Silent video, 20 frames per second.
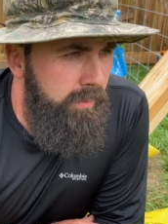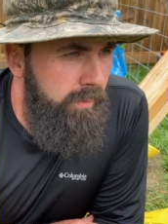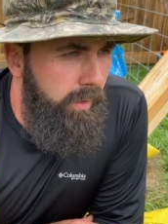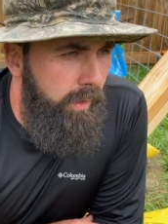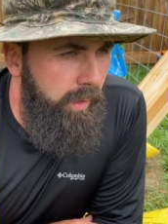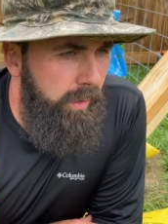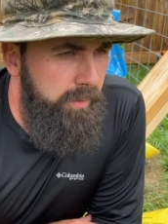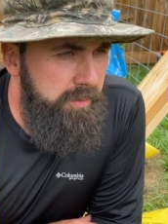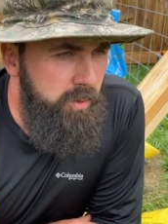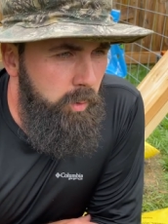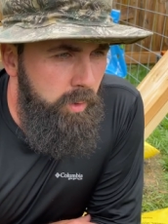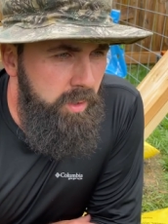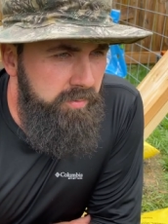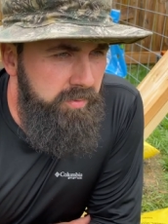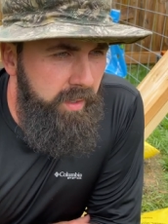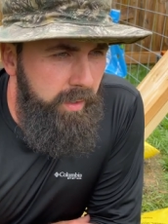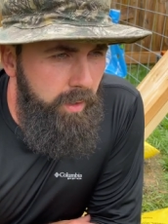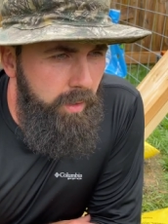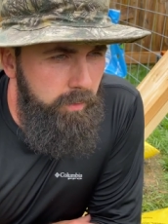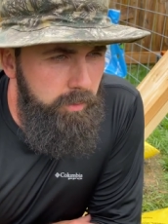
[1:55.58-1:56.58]
uh,
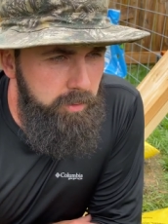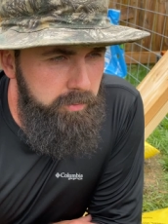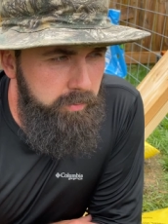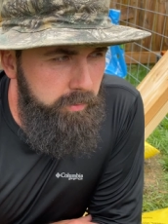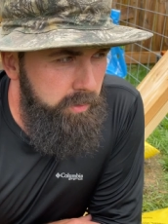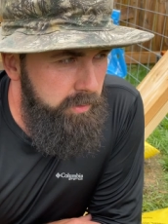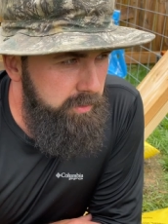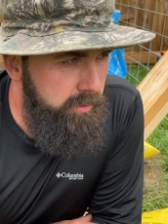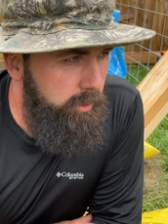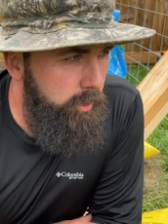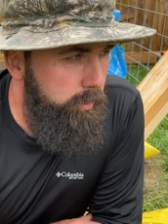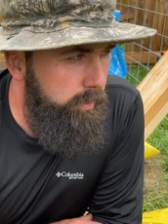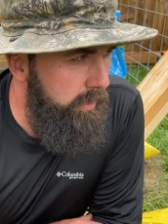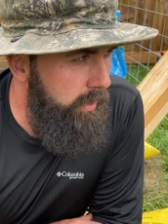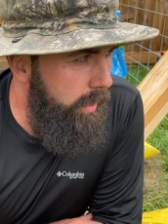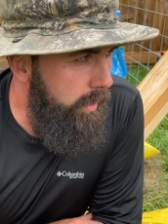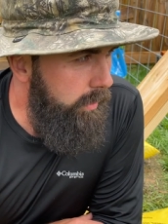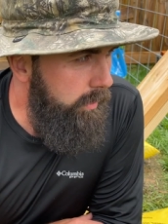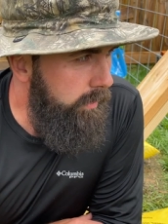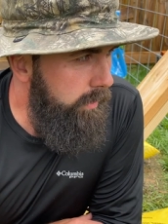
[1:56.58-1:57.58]
$25 for a scoop of
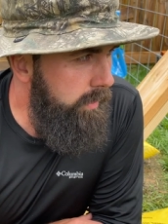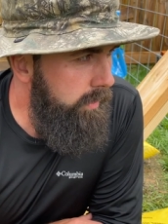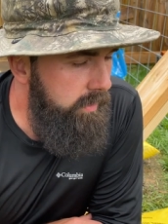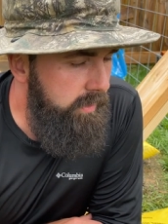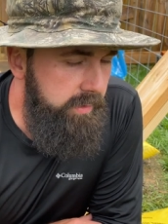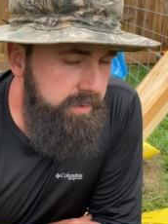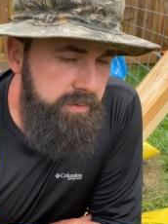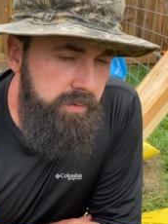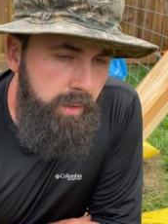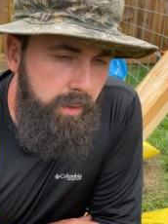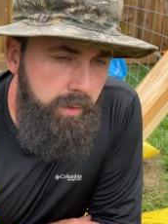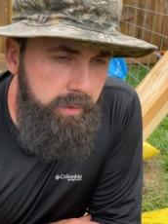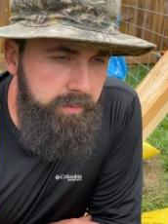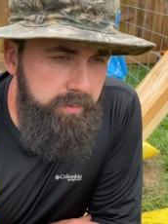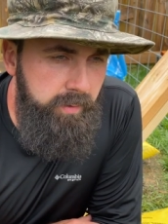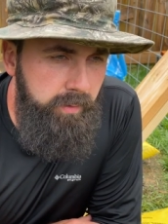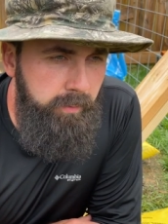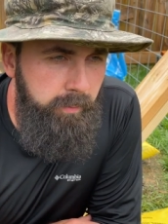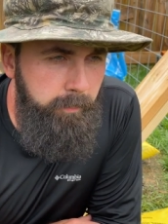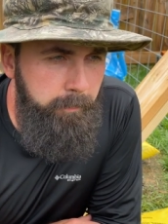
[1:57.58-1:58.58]
dirt. It's
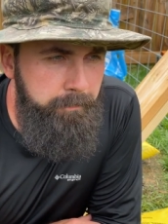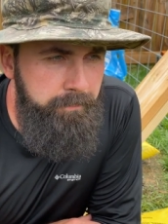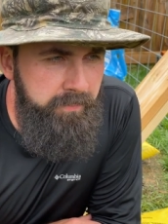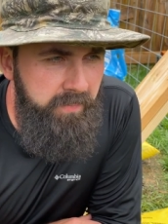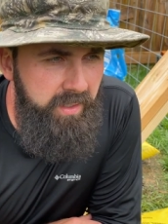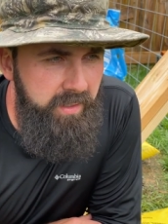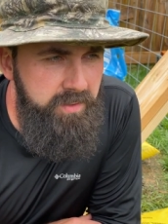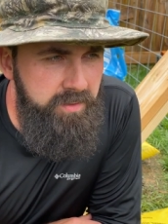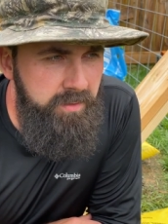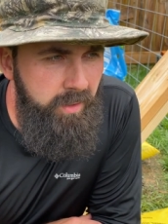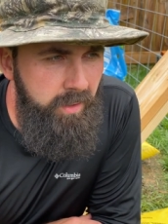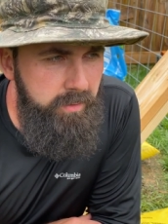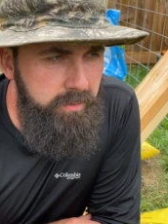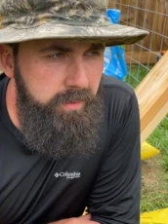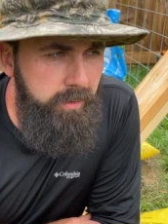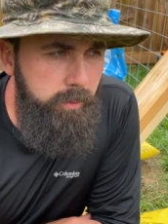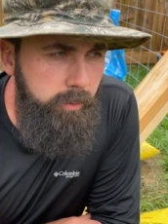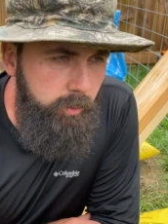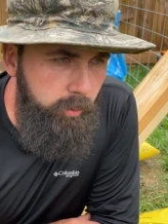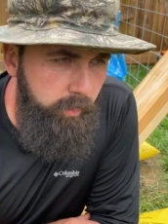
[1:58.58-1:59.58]
not, it's not
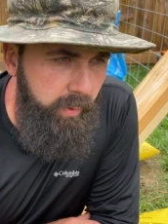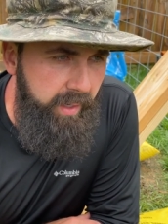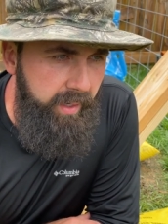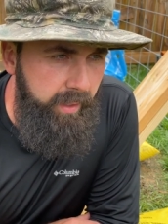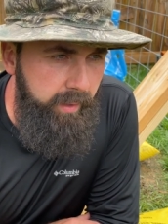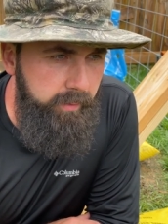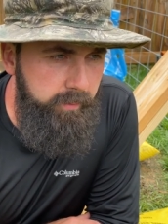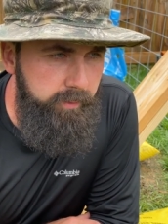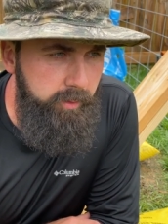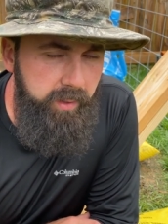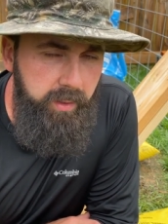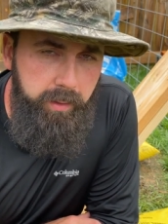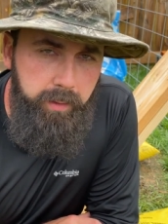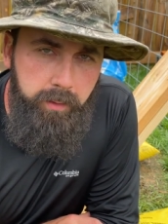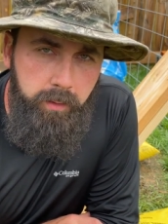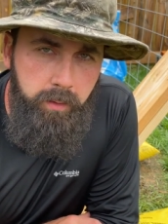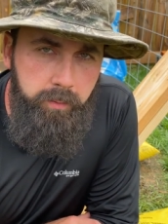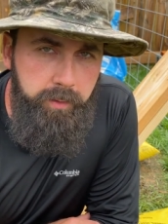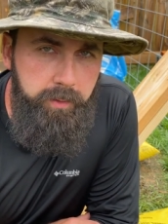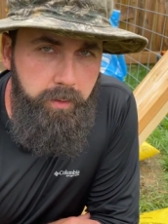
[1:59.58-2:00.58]
too bad,
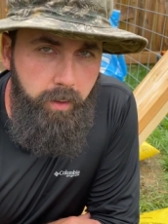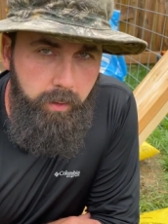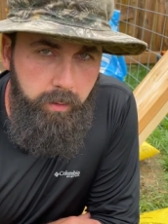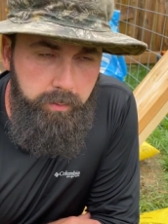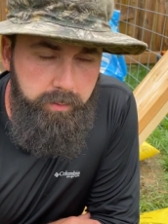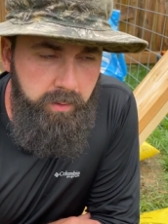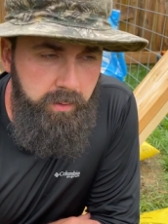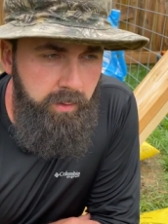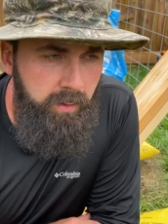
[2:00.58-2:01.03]
depending on the dirt.